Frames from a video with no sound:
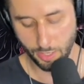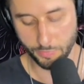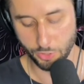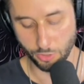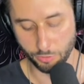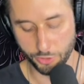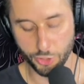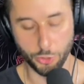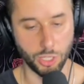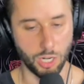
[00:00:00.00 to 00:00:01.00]
So just
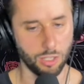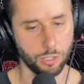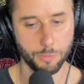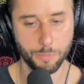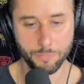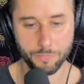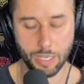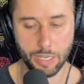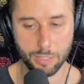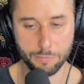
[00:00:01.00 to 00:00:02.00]
know you're not alone.
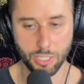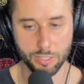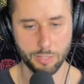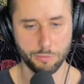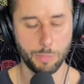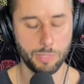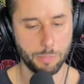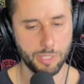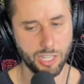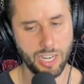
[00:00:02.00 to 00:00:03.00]
And if you got stuff creeping up
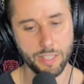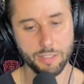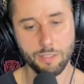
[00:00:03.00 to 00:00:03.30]
in your head,